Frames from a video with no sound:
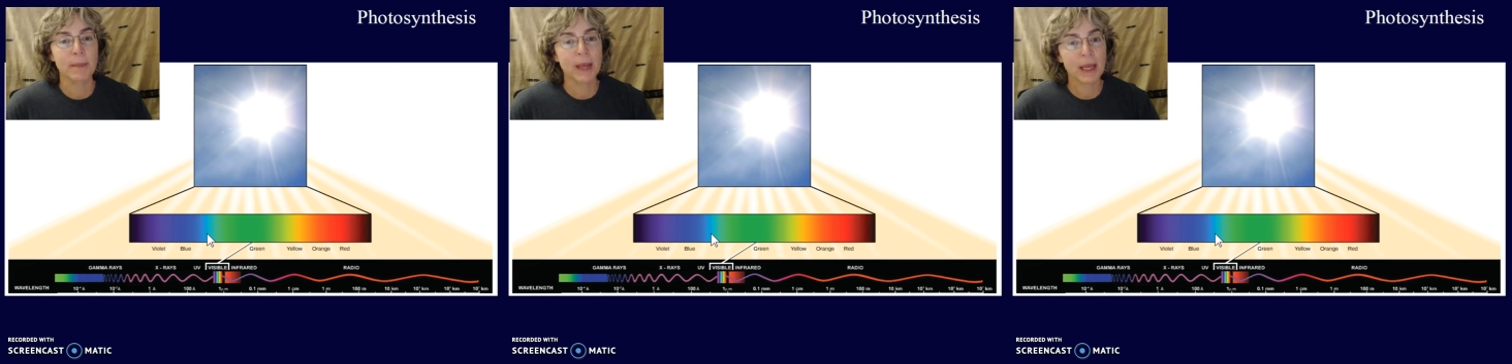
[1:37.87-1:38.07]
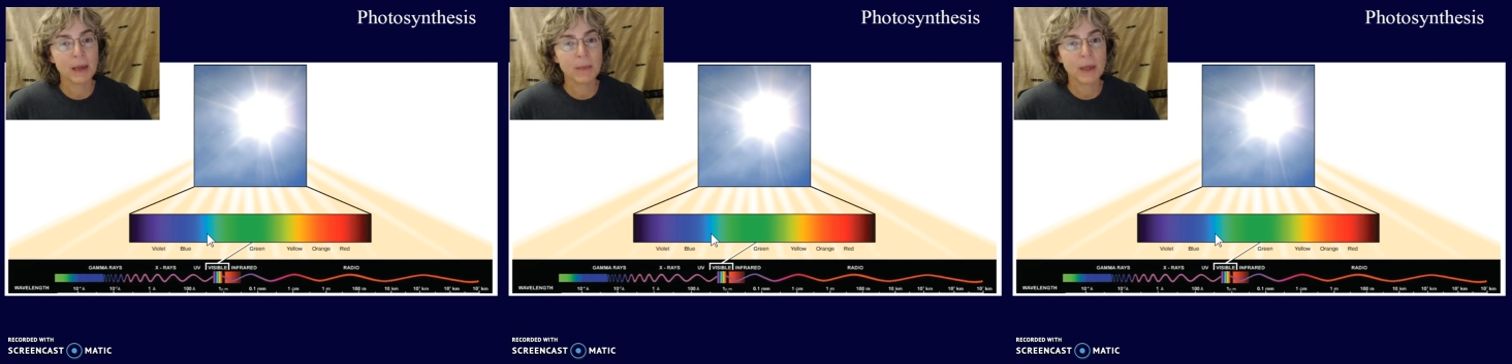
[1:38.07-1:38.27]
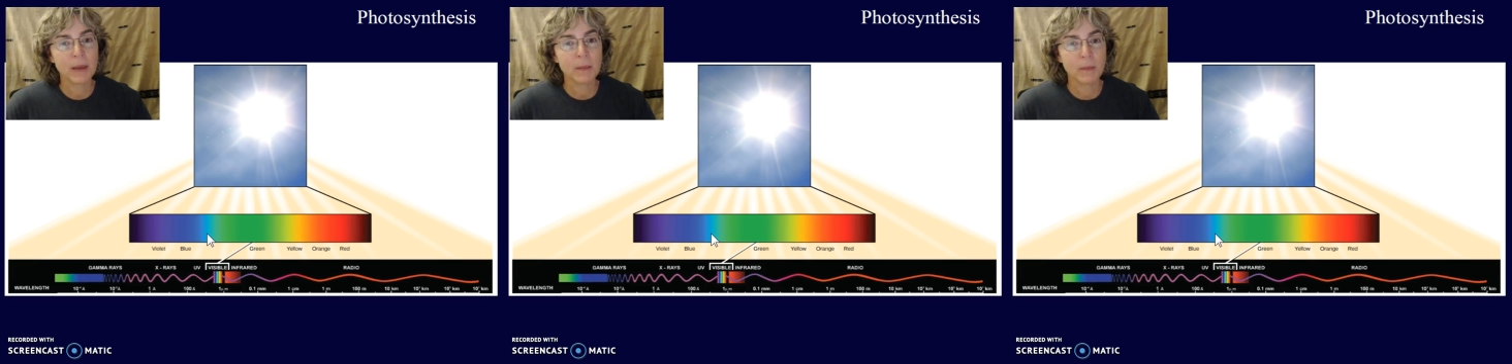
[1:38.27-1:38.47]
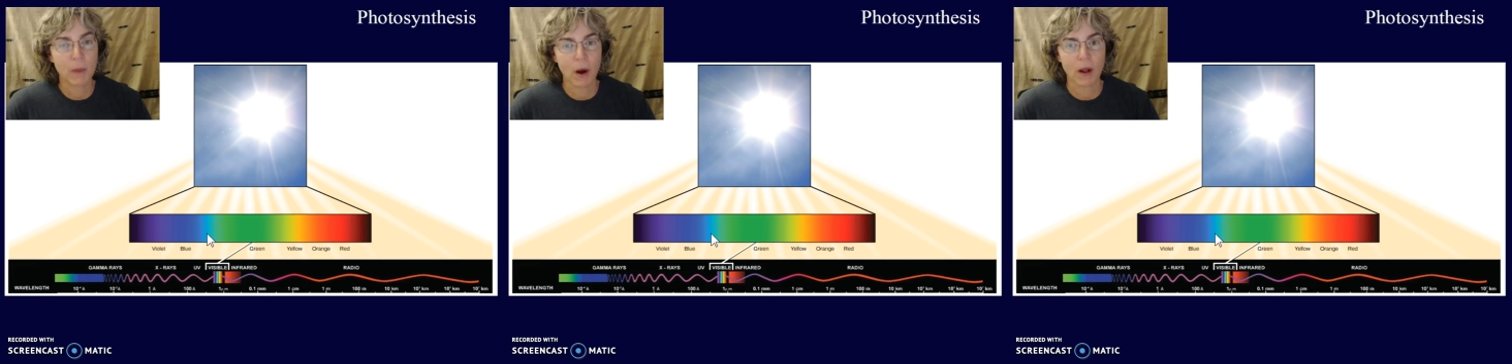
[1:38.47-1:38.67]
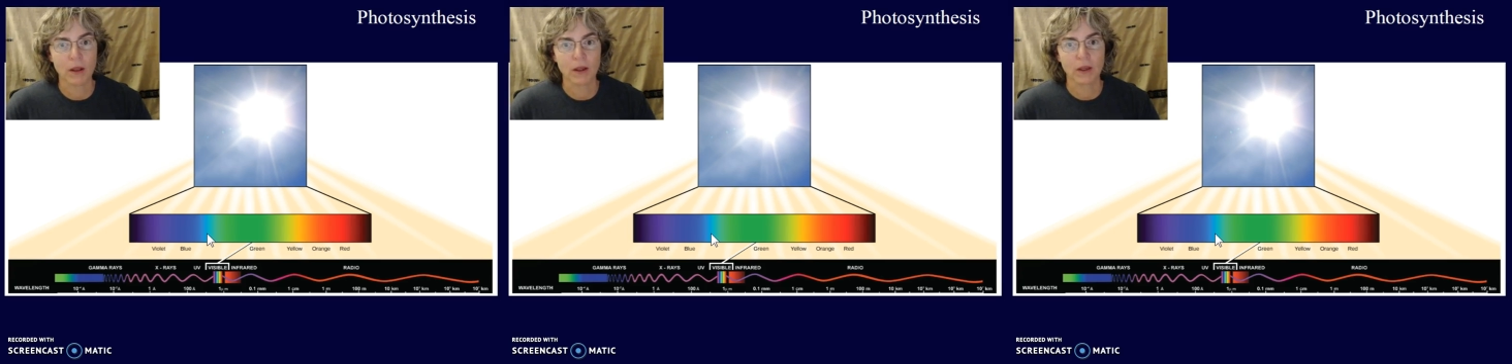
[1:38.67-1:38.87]
pigment
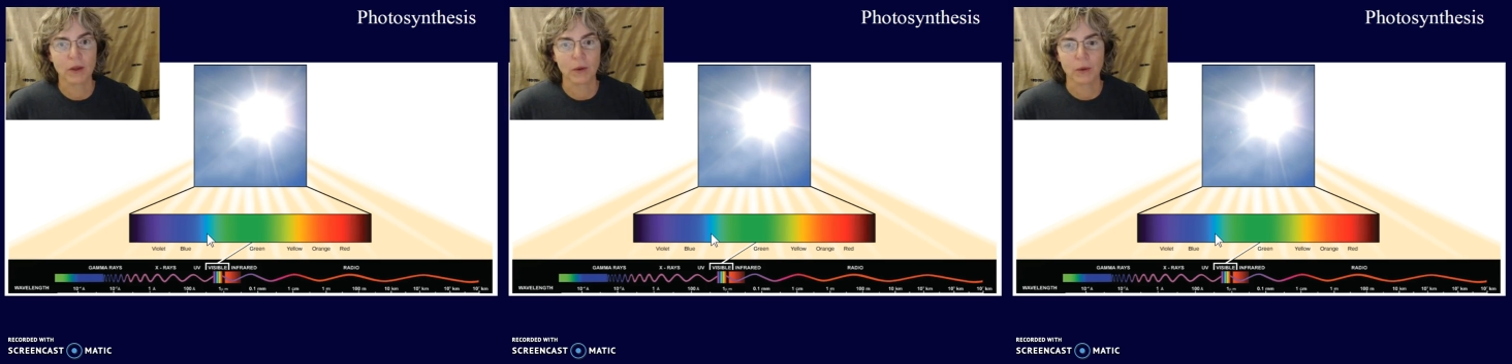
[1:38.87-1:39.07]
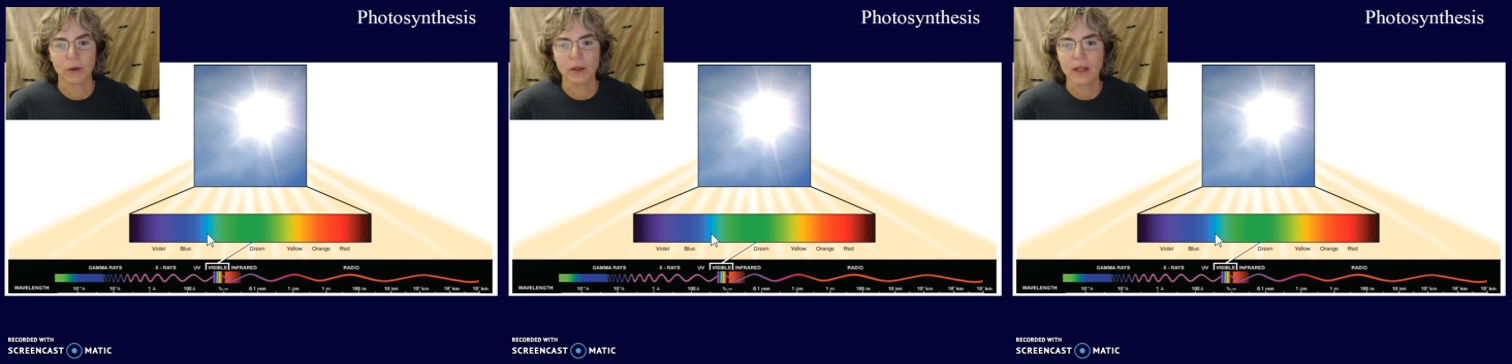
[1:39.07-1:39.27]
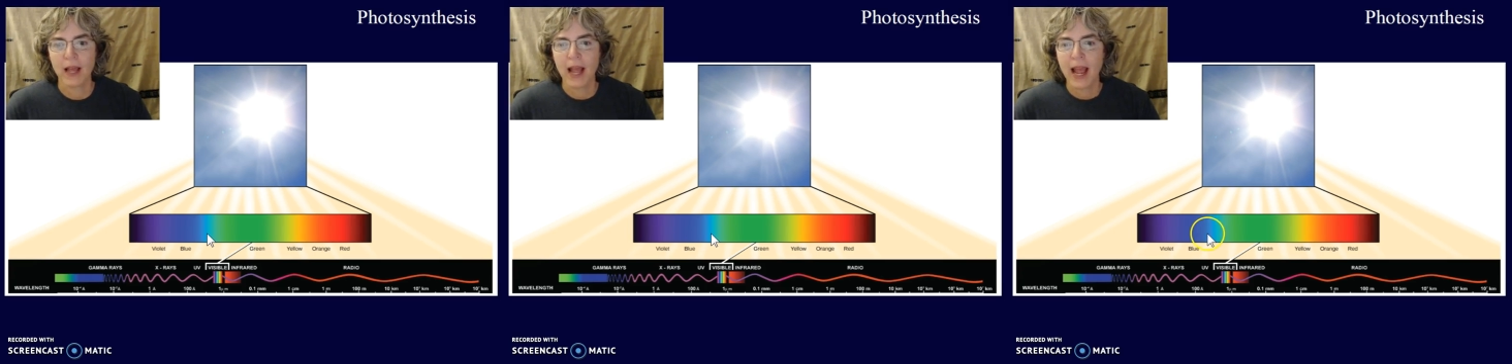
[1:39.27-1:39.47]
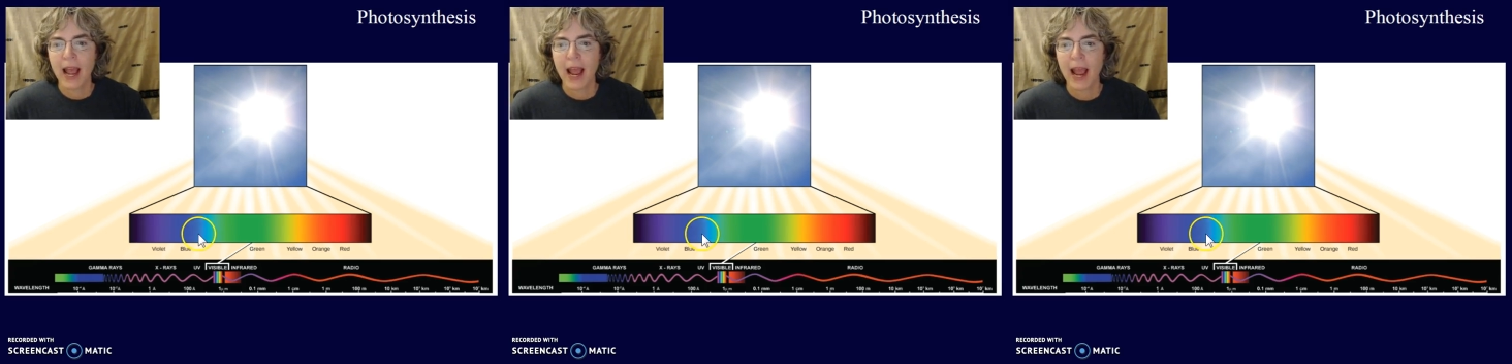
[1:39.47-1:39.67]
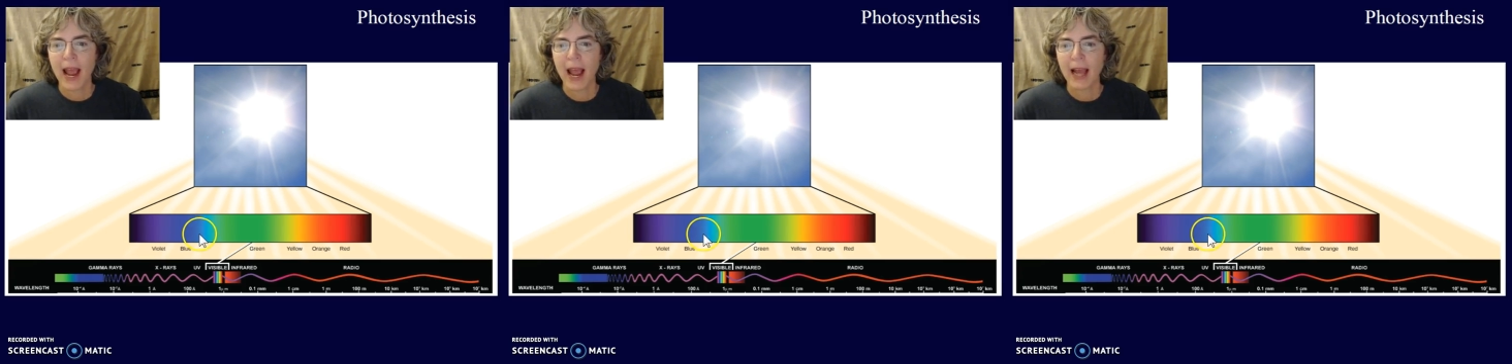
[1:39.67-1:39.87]
molecule,
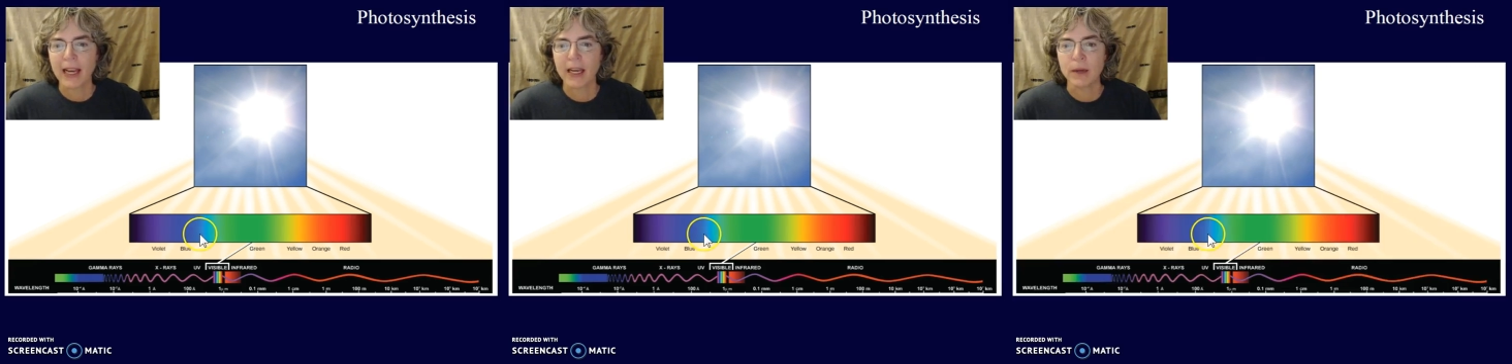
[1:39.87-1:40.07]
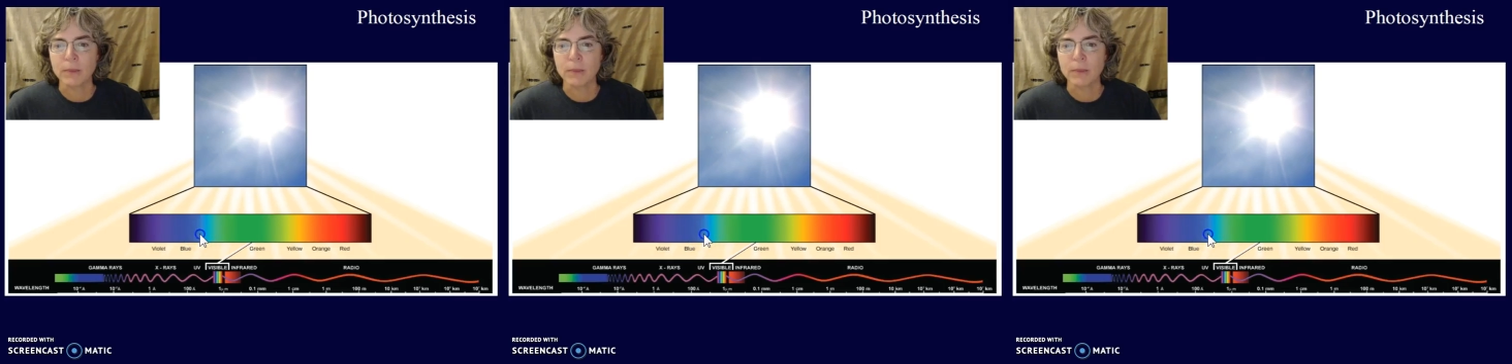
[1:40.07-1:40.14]
and it